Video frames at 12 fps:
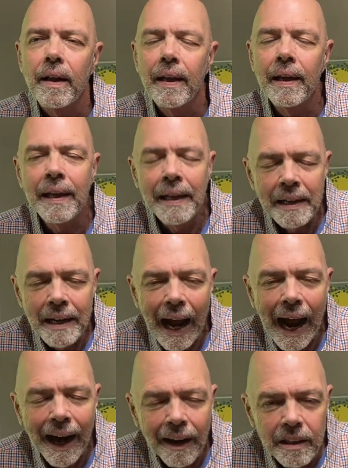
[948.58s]
In
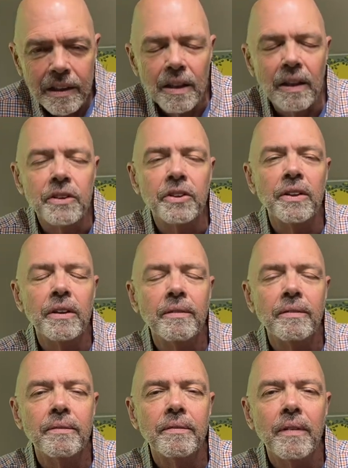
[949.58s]
our culture,
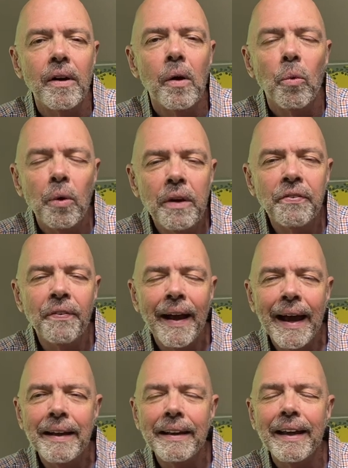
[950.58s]
we
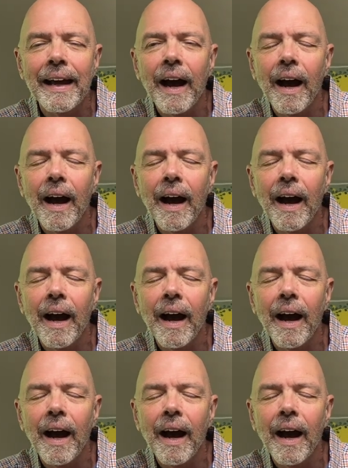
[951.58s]
find